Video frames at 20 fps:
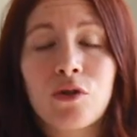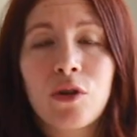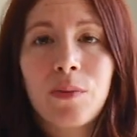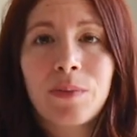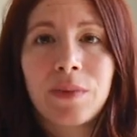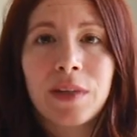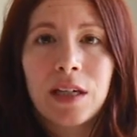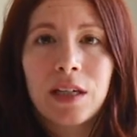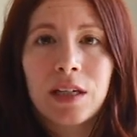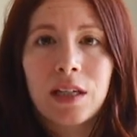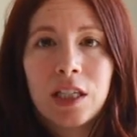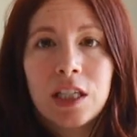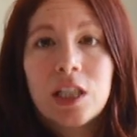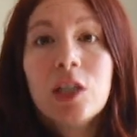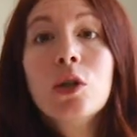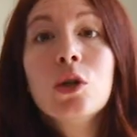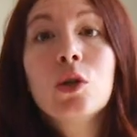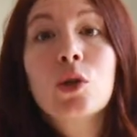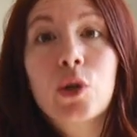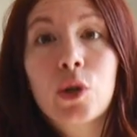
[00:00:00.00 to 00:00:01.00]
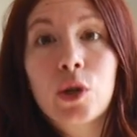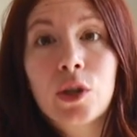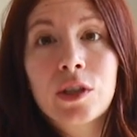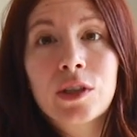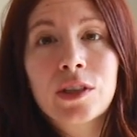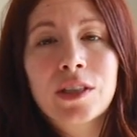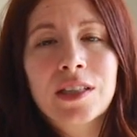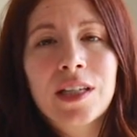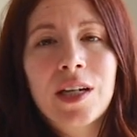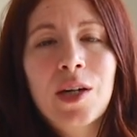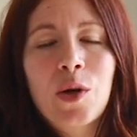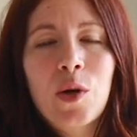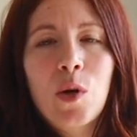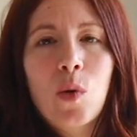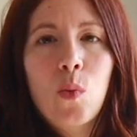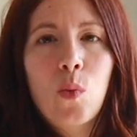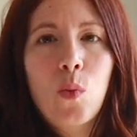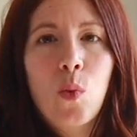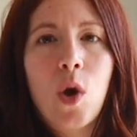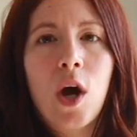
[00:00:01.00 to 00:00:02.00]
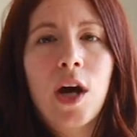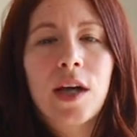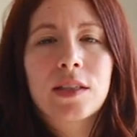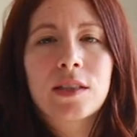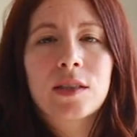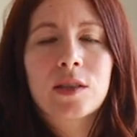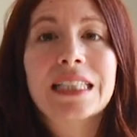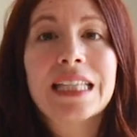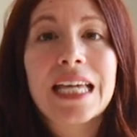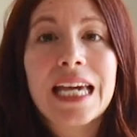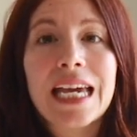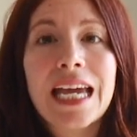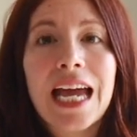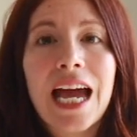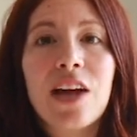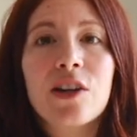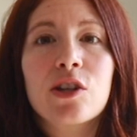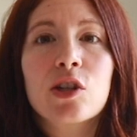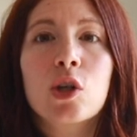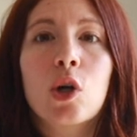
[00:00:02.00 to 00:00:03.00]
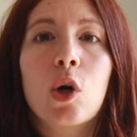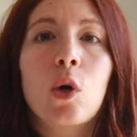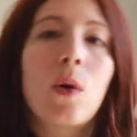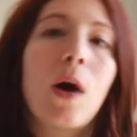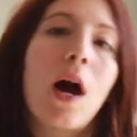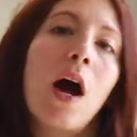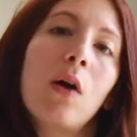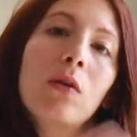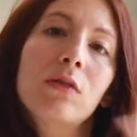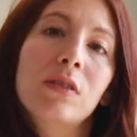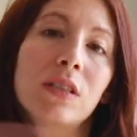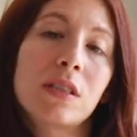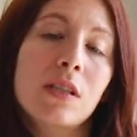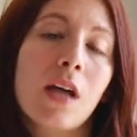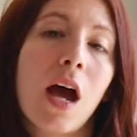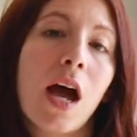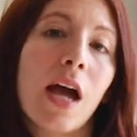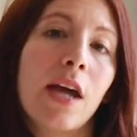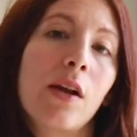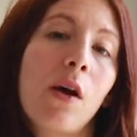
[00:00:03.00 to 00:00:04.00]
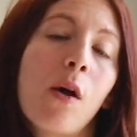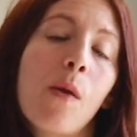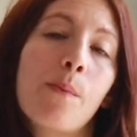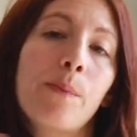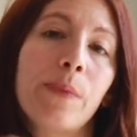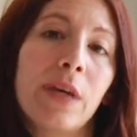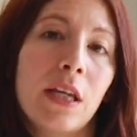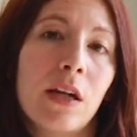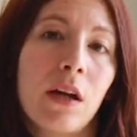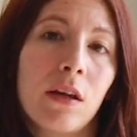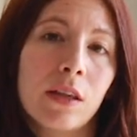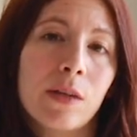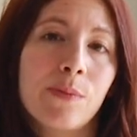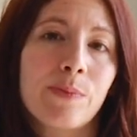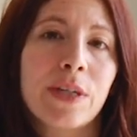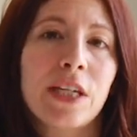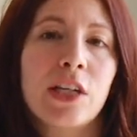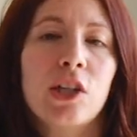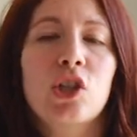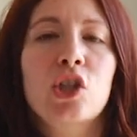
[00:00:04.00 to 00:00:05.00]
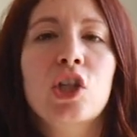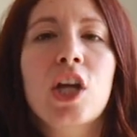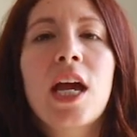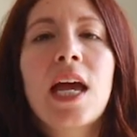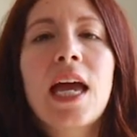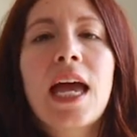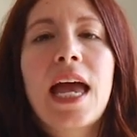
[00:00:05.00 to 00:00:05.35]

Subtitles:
from the healers was they had to go outside, meet on the beach,